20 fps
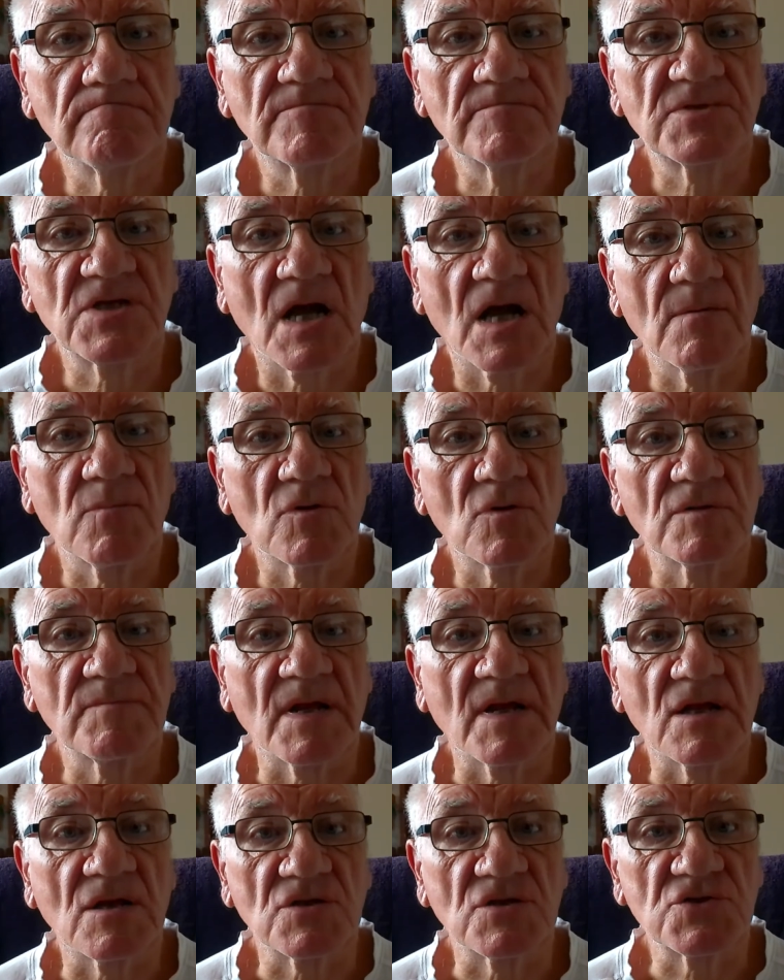table has
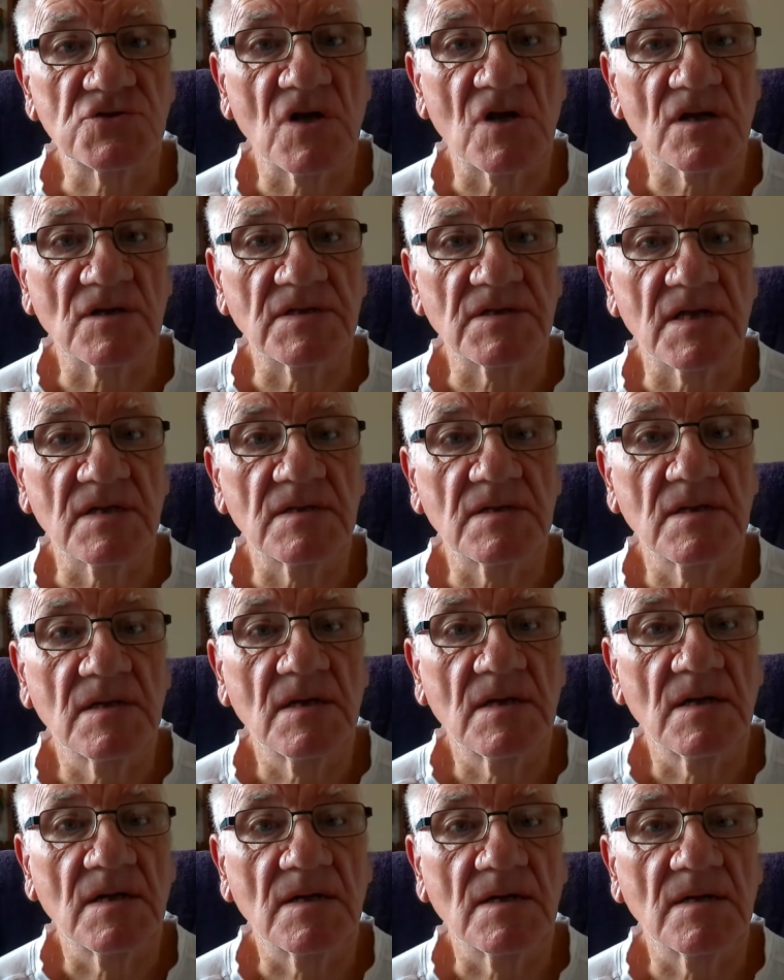been constructed,
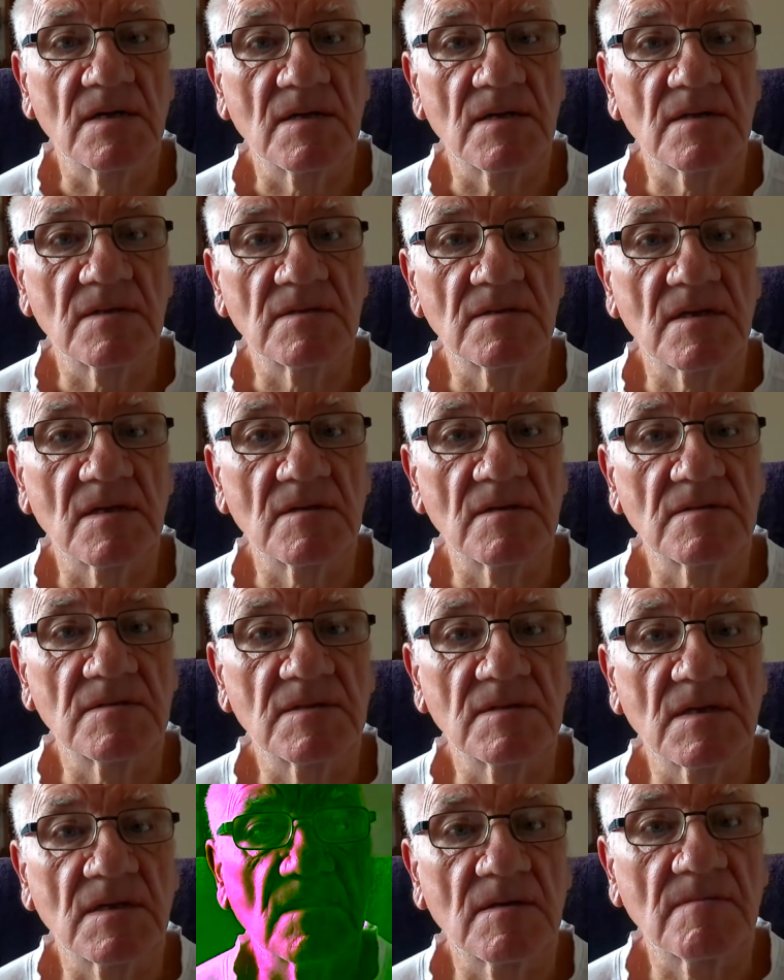
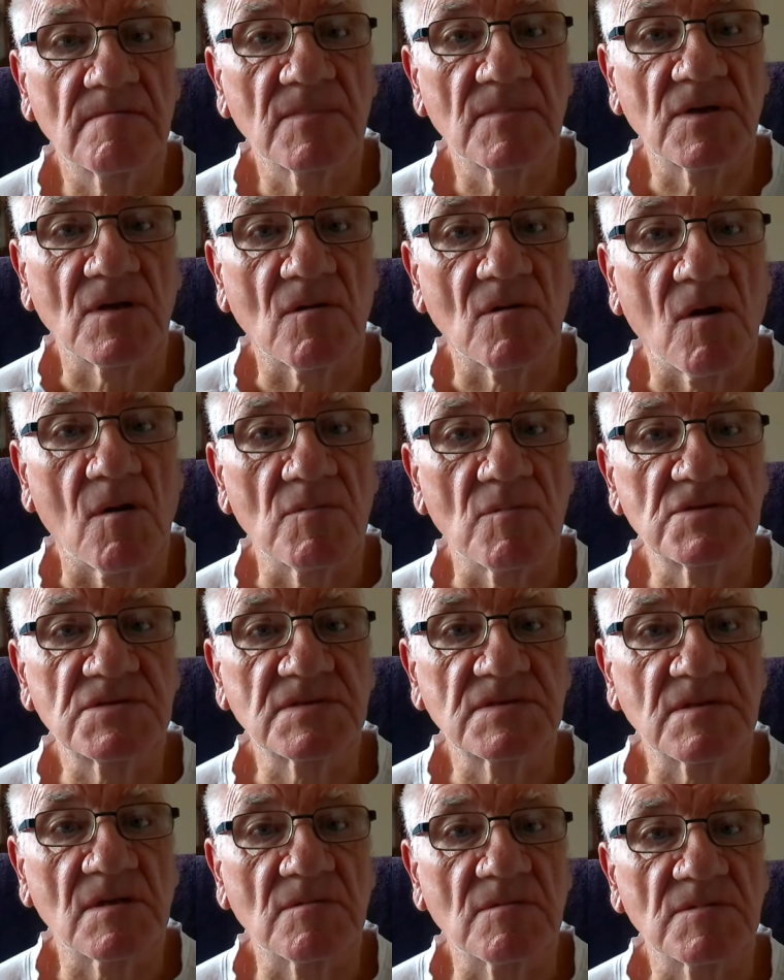and you know,
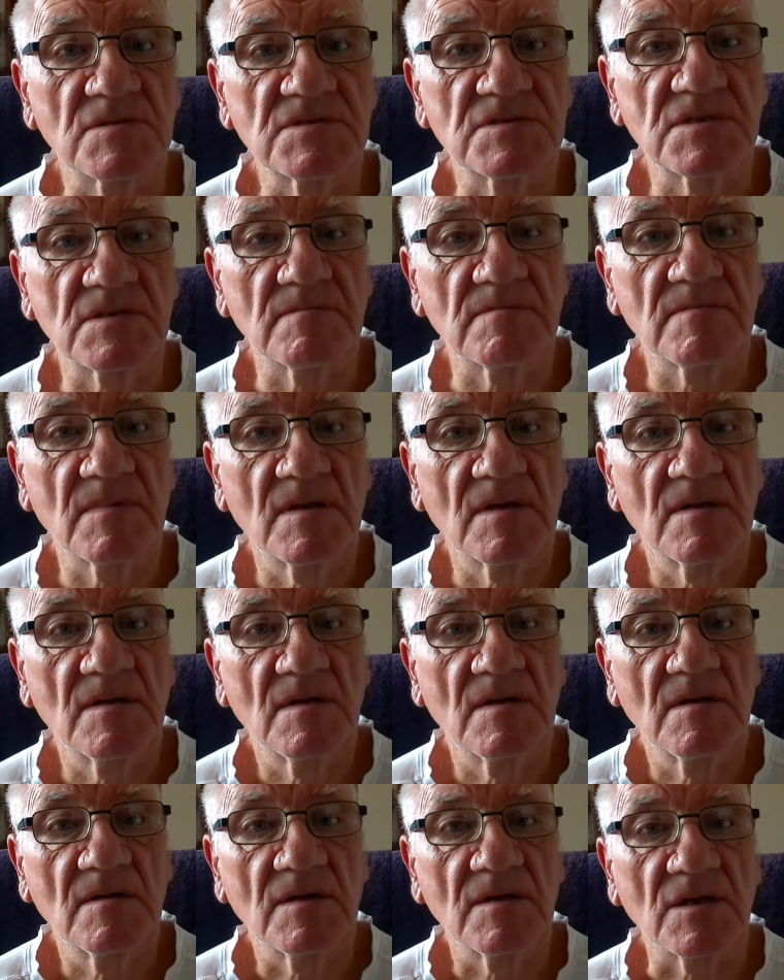I was
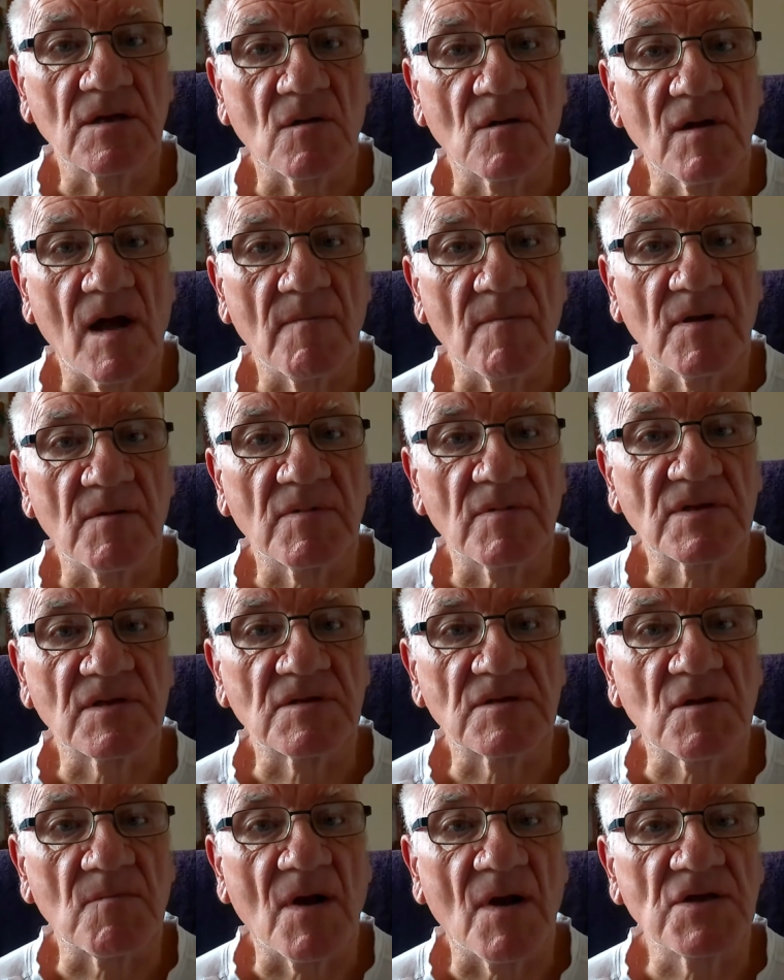you know, happy with the
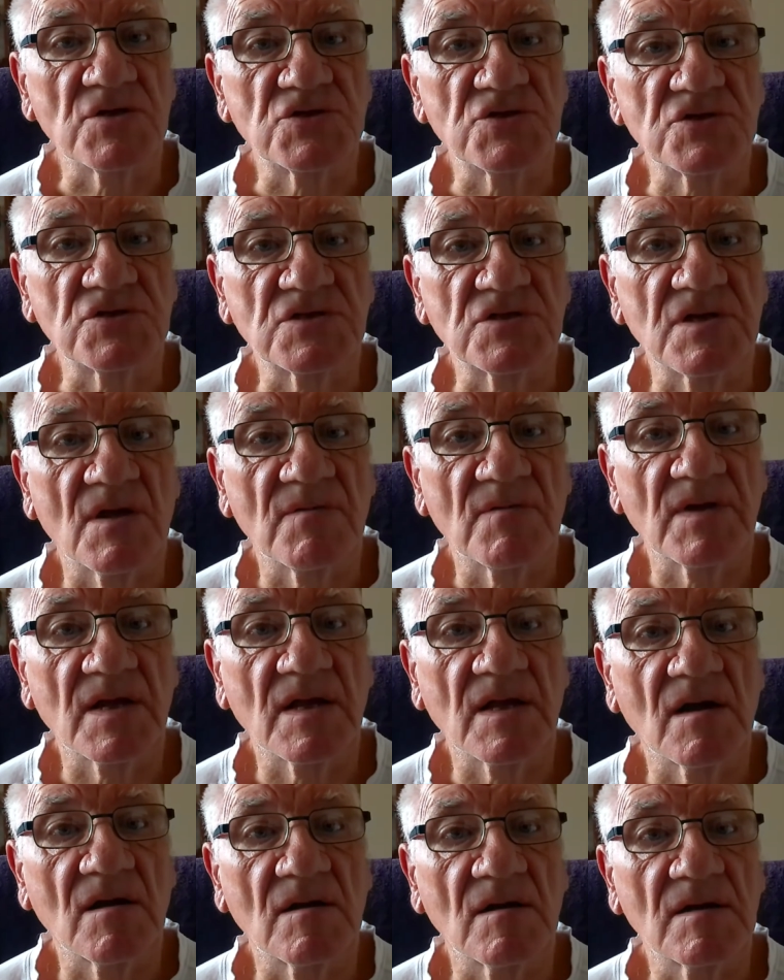dimensions and
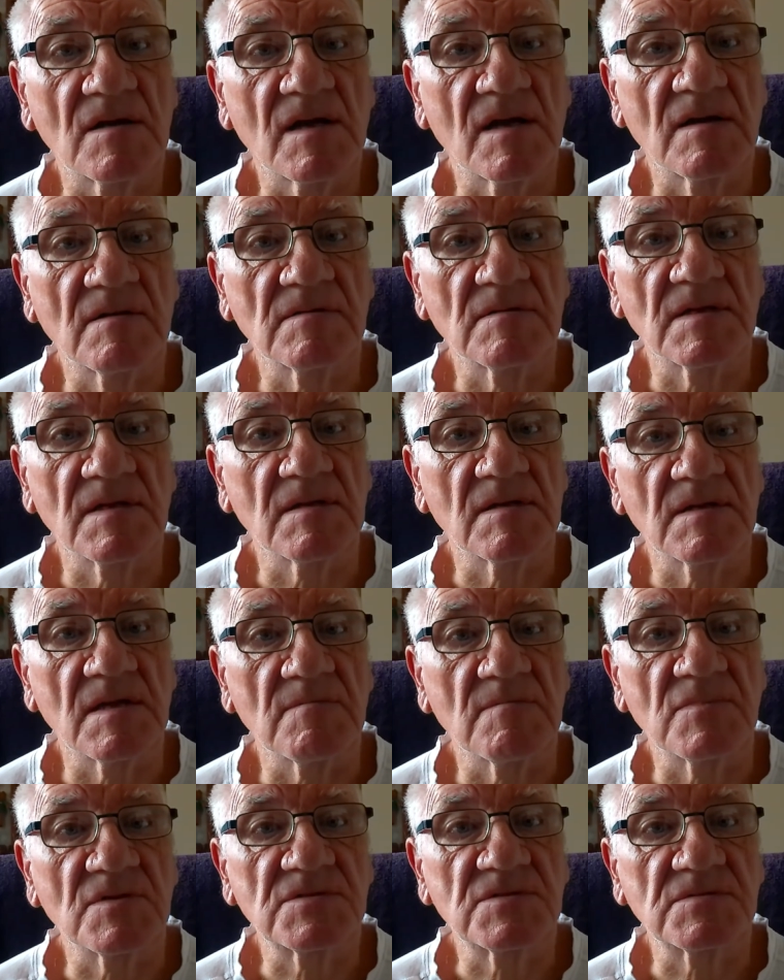everything, it
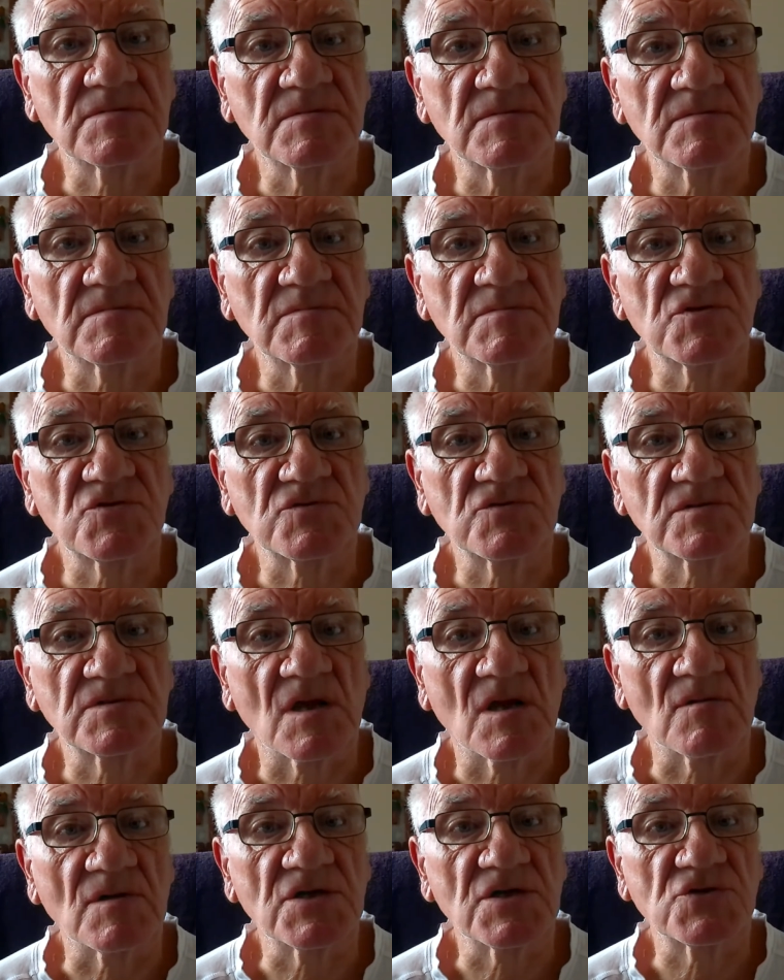was
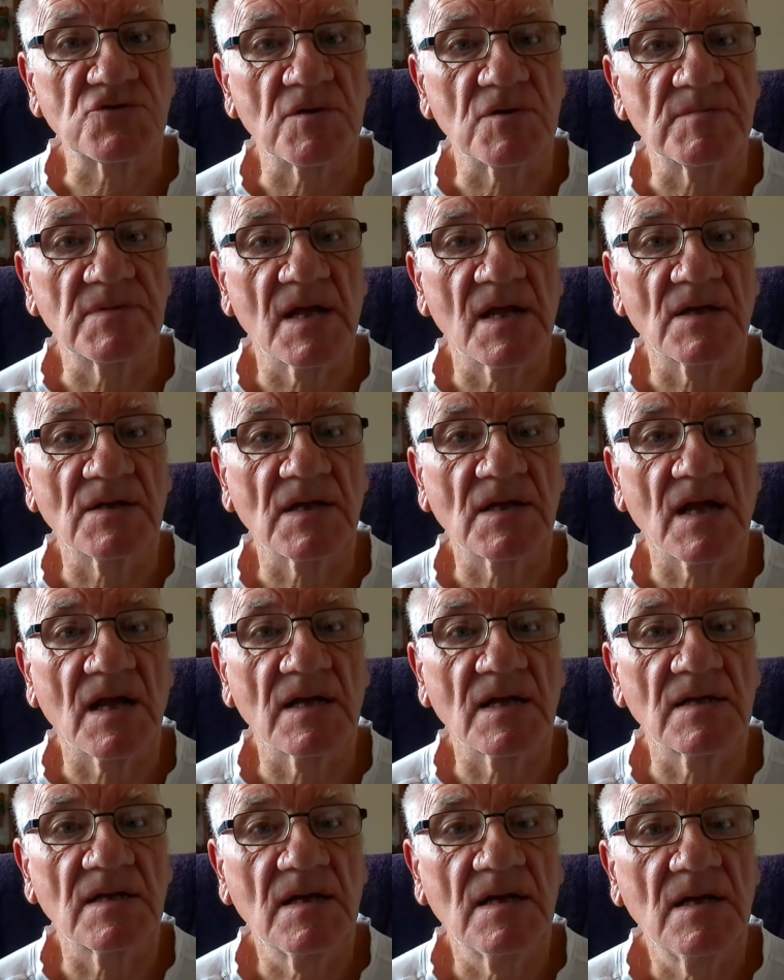totally stripped down
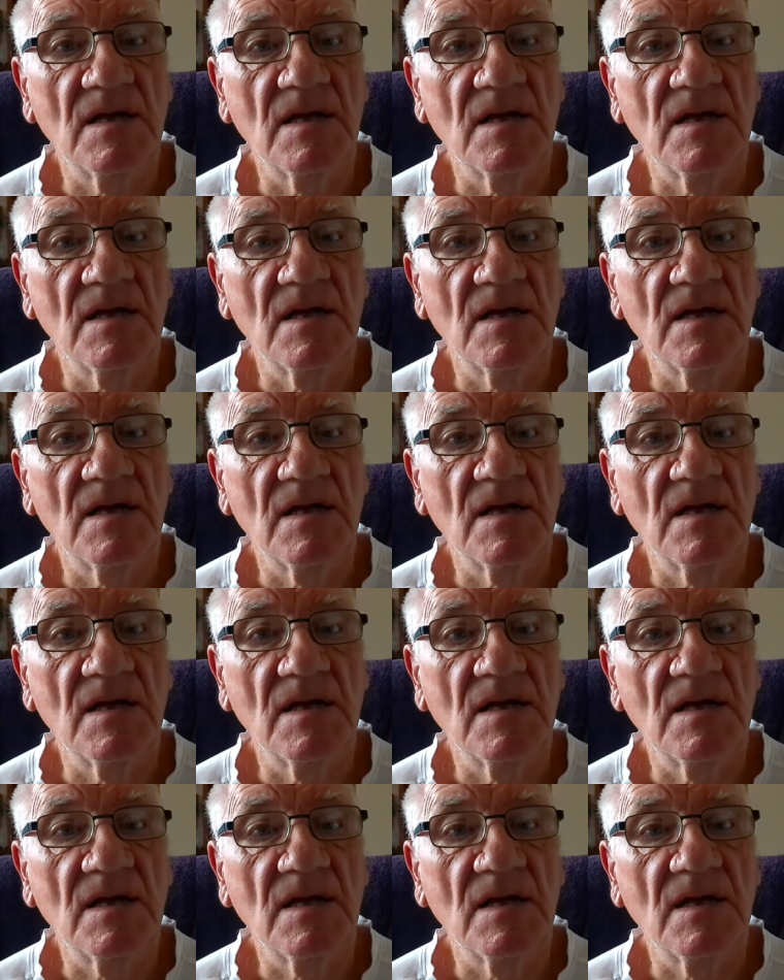again,